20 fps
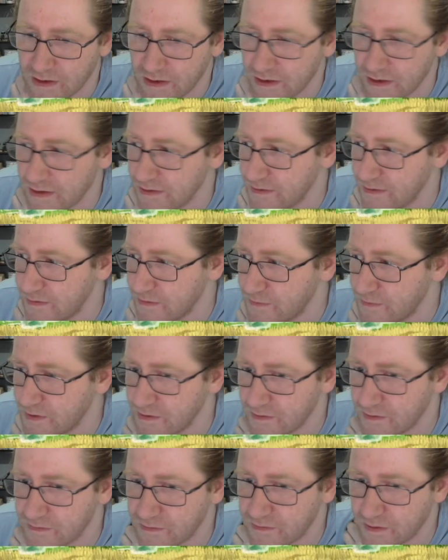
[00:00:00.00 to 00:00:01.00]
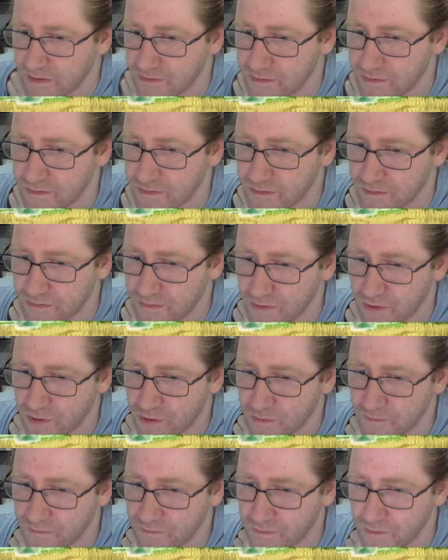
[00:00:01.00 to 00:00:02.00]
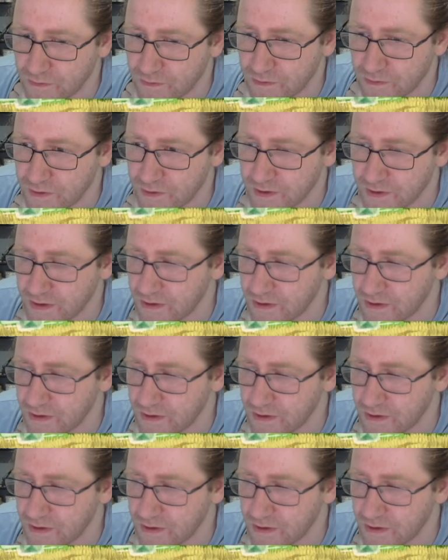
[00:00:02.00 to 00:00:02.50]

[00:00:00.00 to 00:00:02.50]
And I think we're just going to go for